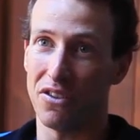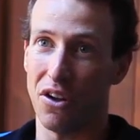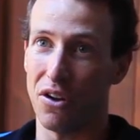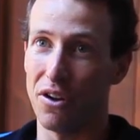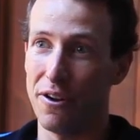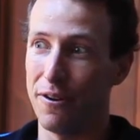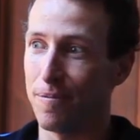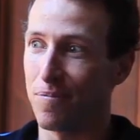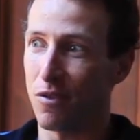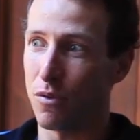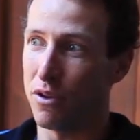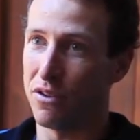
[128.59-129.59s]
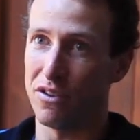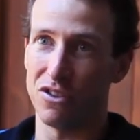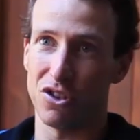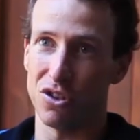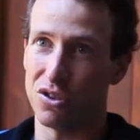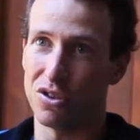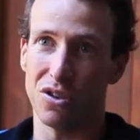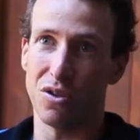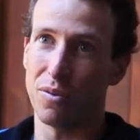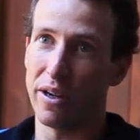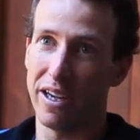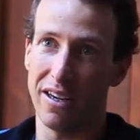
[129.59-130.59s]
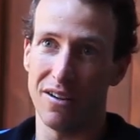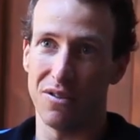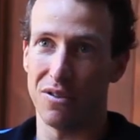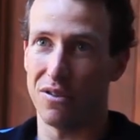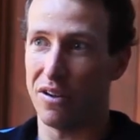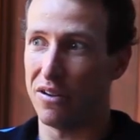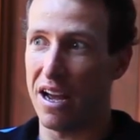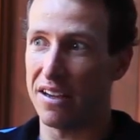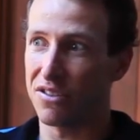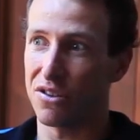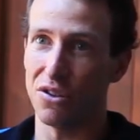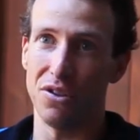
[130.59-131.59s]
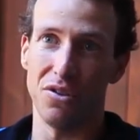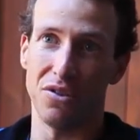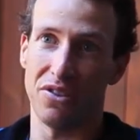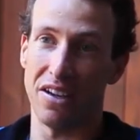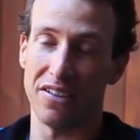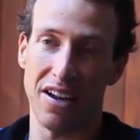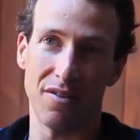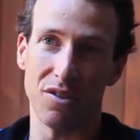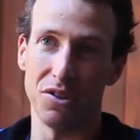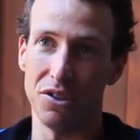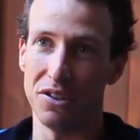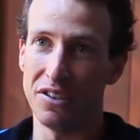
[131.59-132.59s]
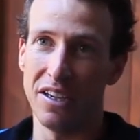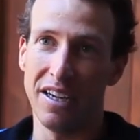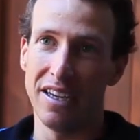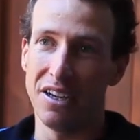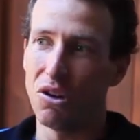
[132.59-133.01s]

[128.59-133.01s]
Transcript: So whether it's sugar or wheat or has gluten or doesn't have gluten,